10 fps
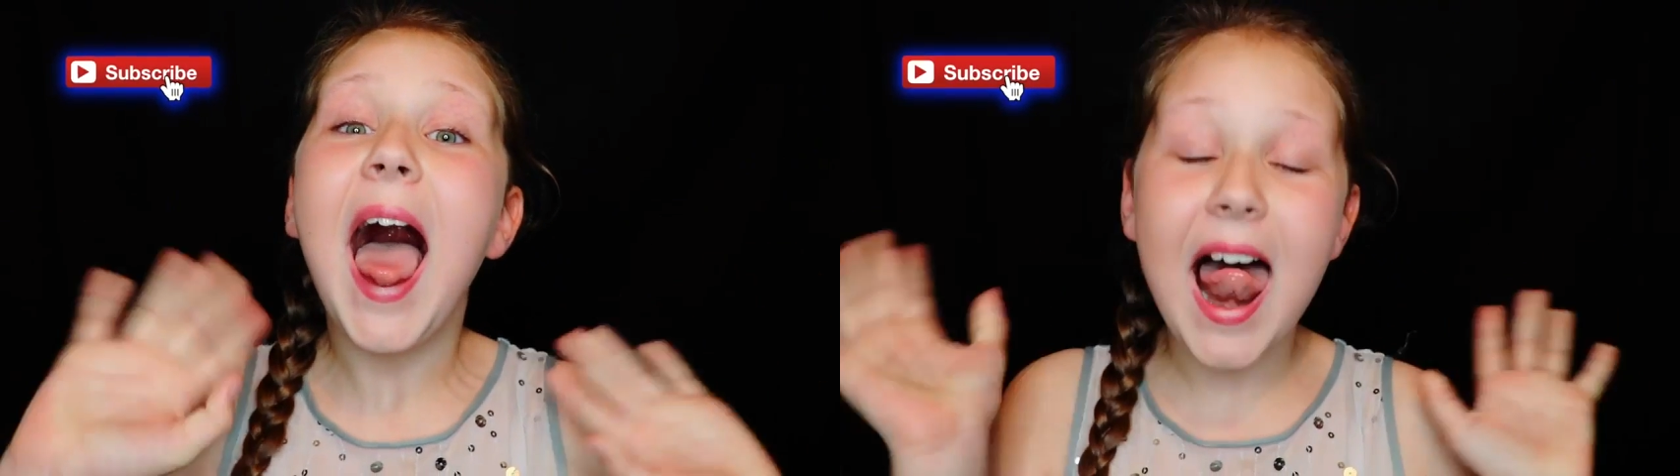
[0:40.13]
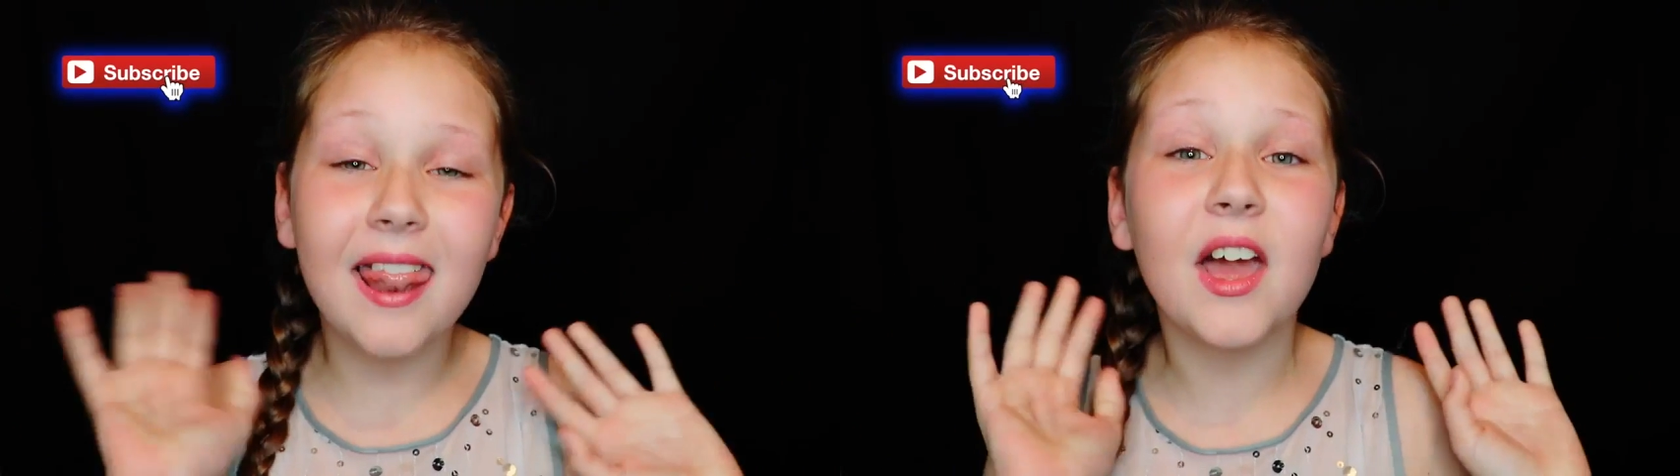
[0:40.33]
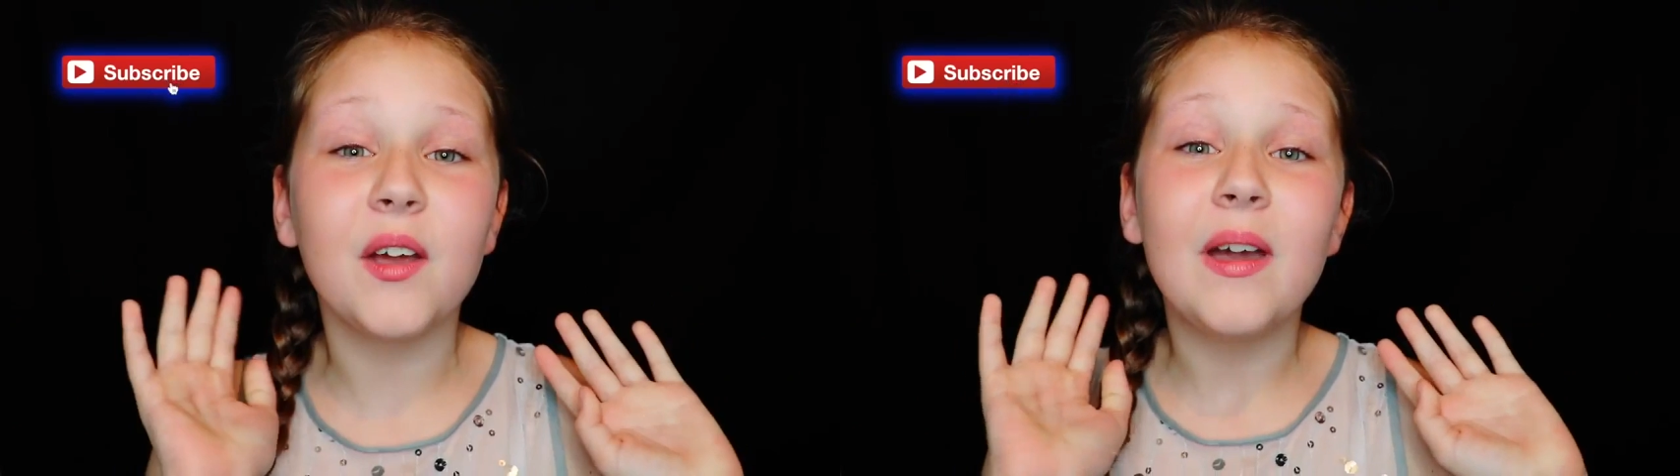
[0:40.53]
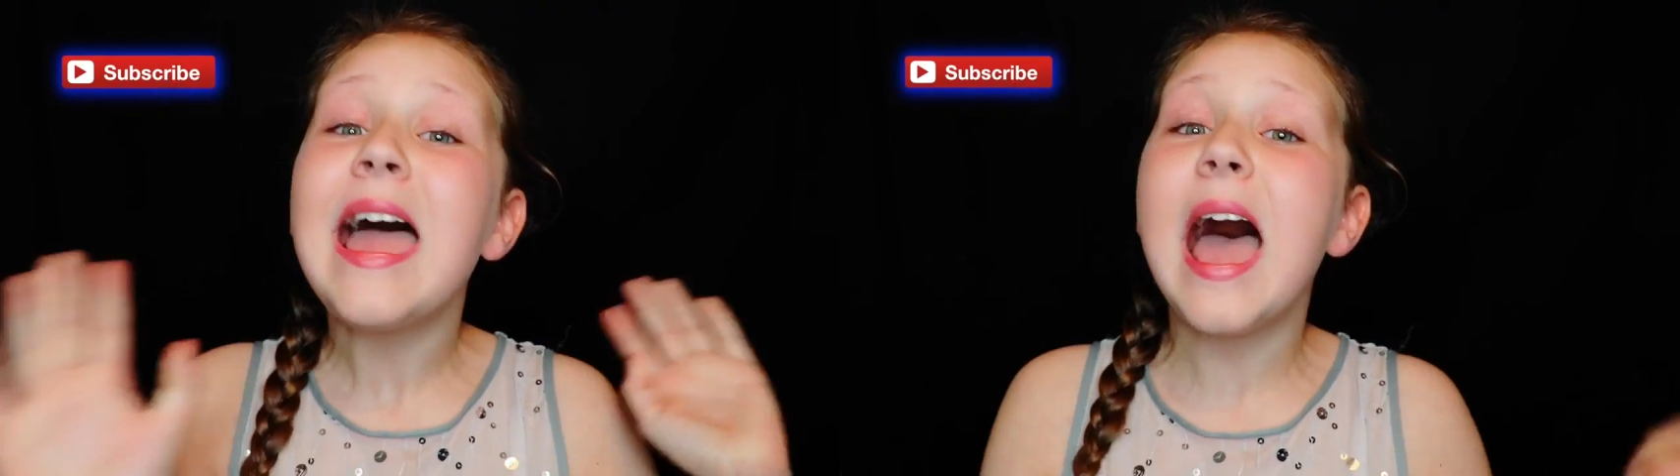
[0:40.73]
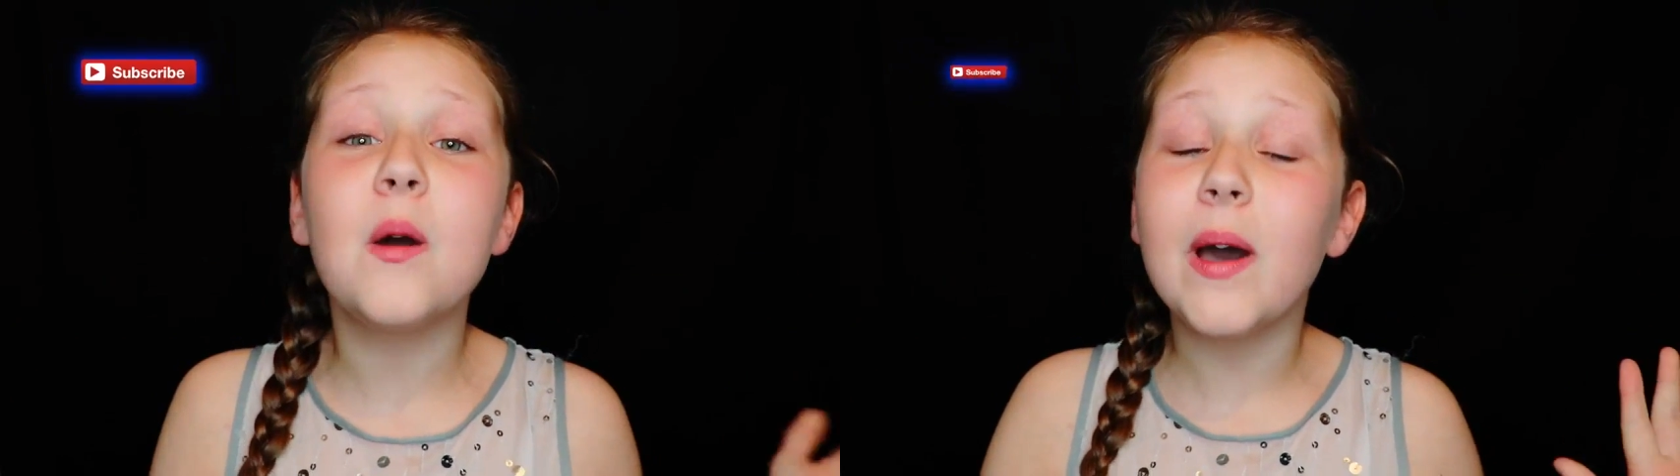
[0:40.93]
hello
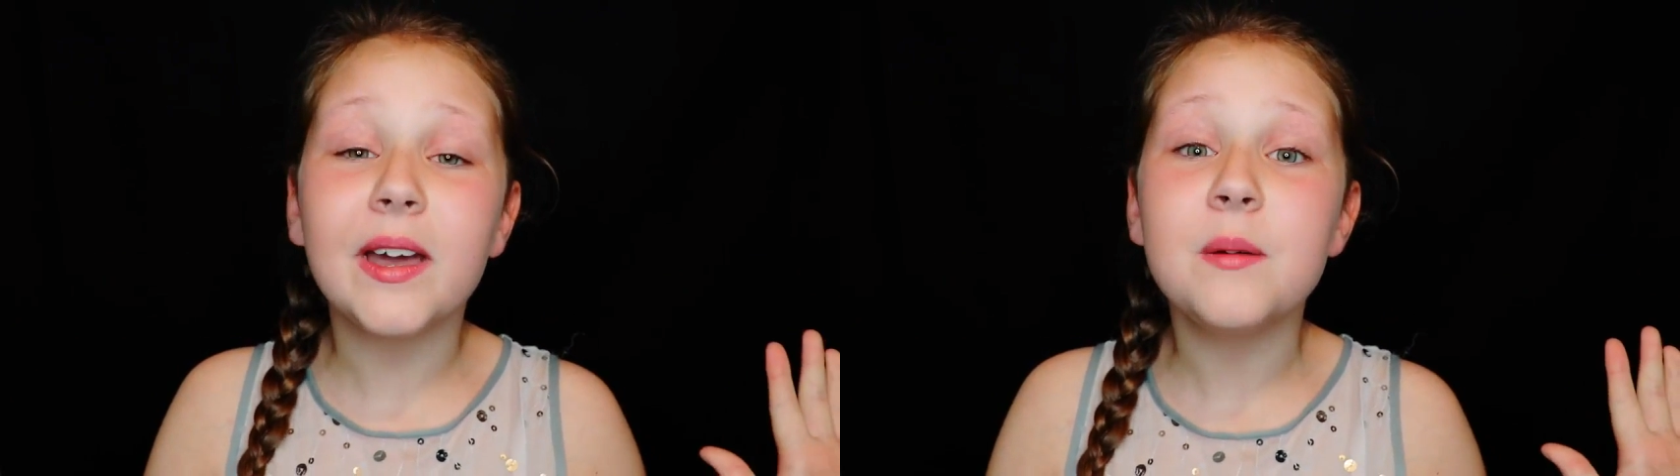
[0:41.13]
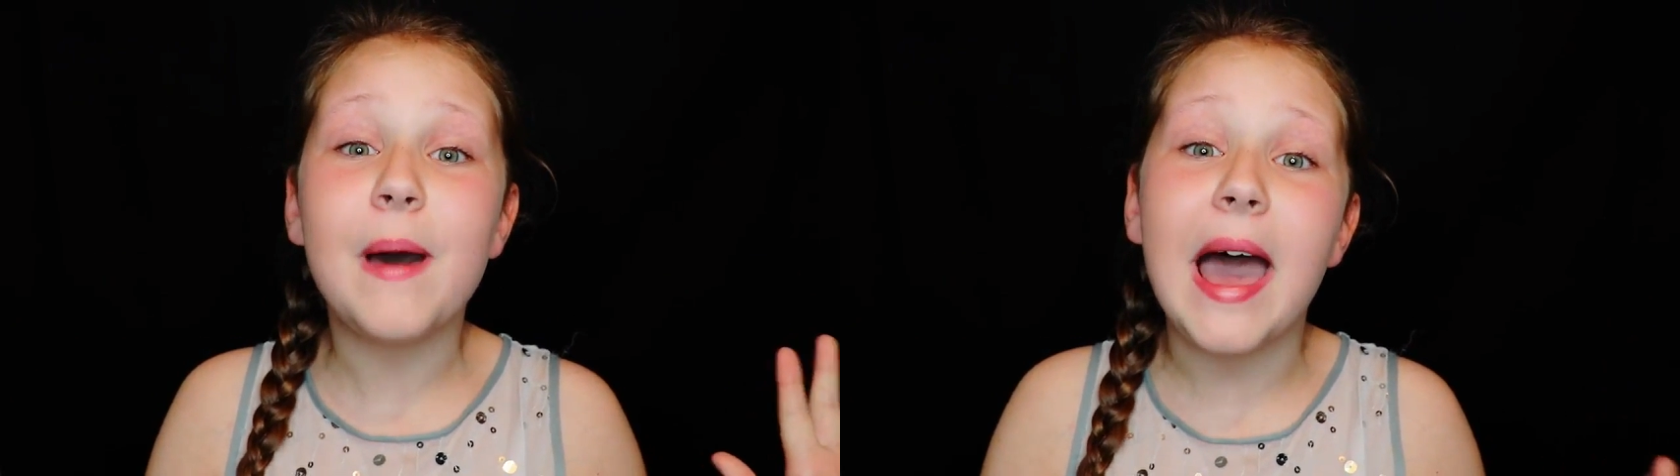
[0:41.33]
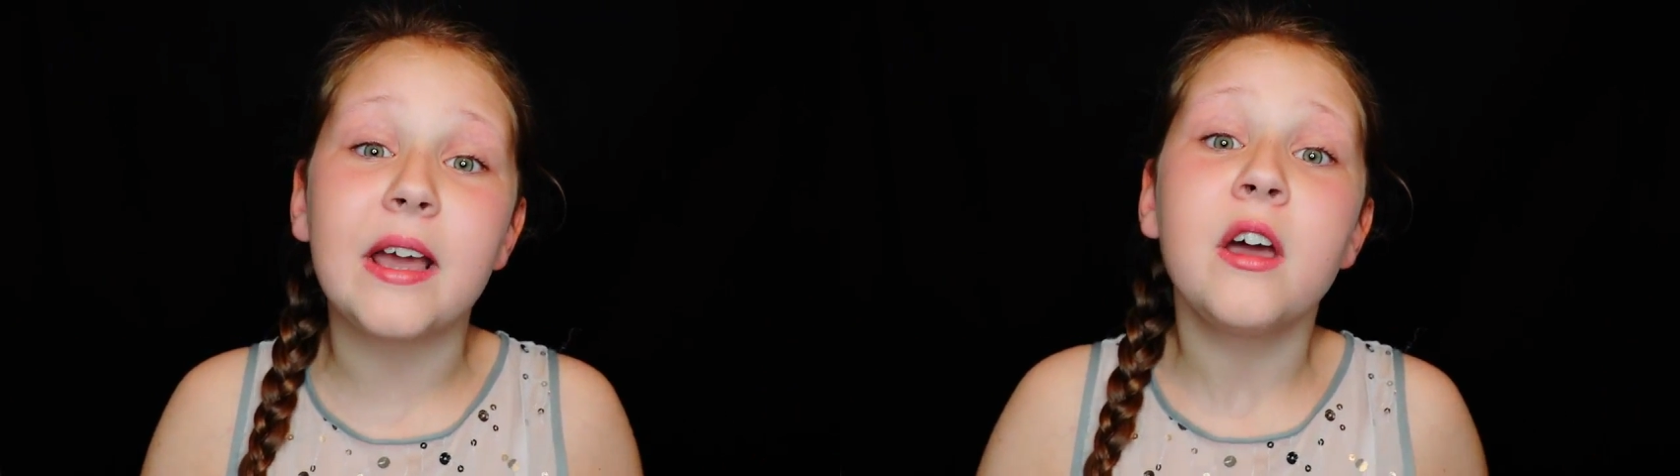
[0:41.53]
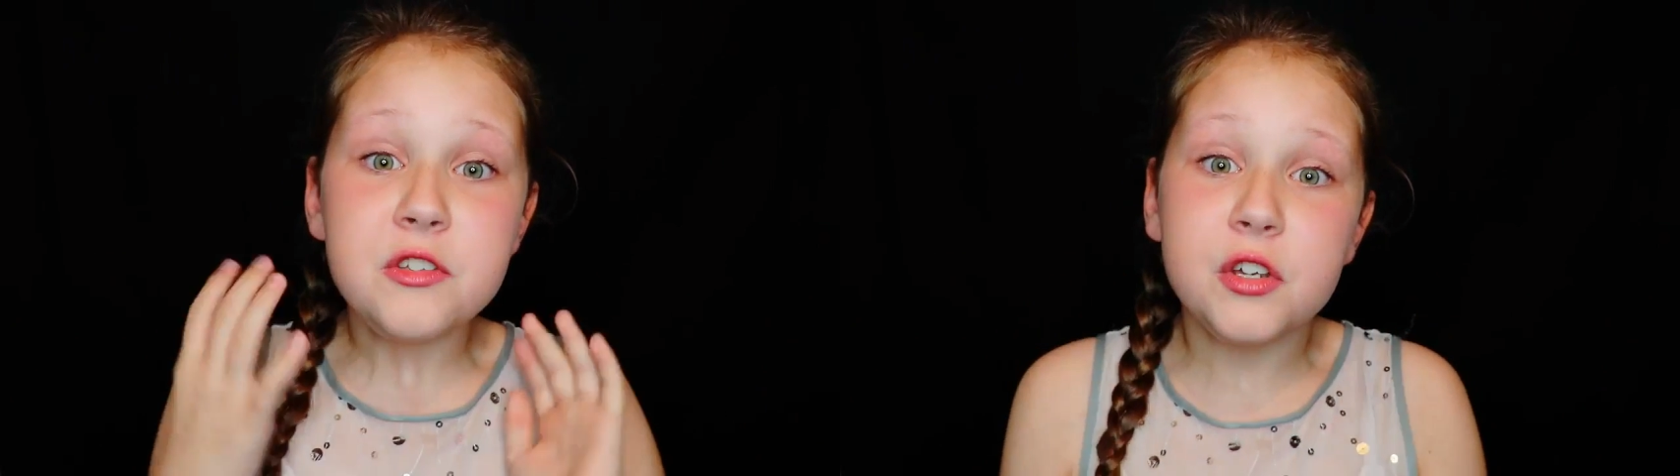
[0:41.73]
and welcome back.